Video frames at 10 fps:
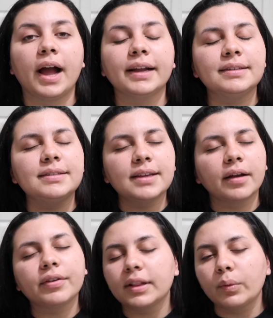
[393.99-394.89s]
I
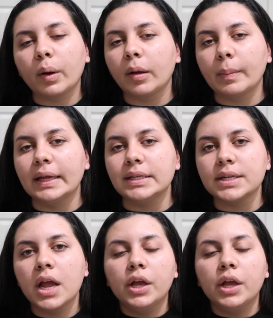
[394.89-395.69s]
definitely recommend